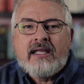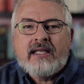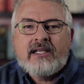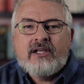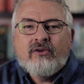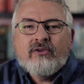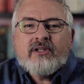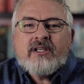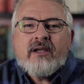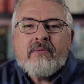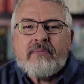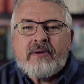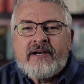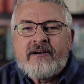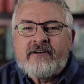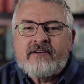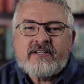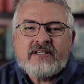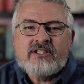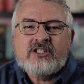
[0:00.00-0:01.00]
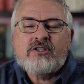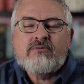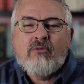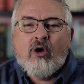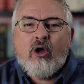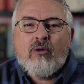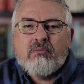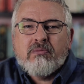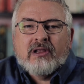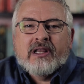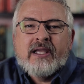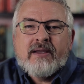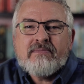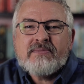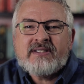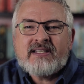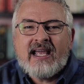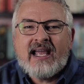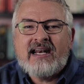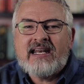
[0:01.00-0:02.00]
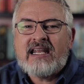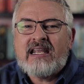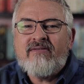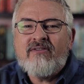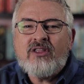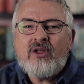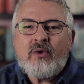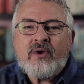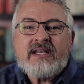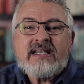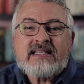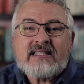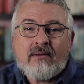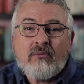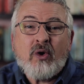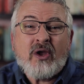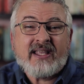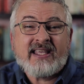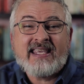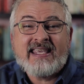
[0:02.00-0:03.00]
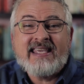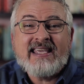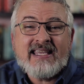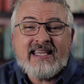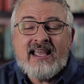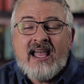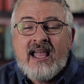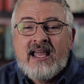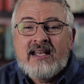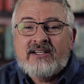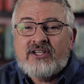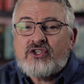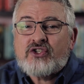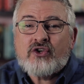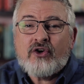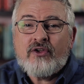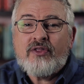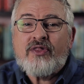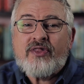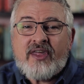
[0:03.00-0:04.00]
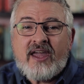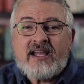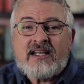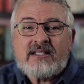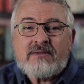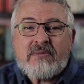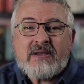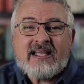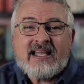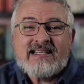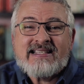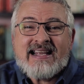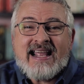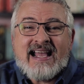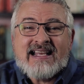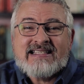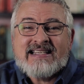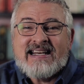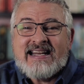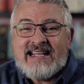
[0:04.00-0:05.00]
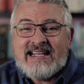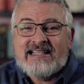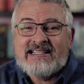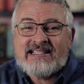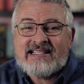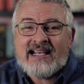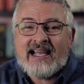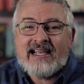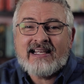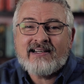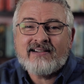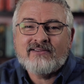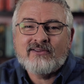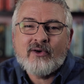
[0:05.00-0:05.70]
He only appears in small blips, and even though he's somewhat key to certain things because he has an insight,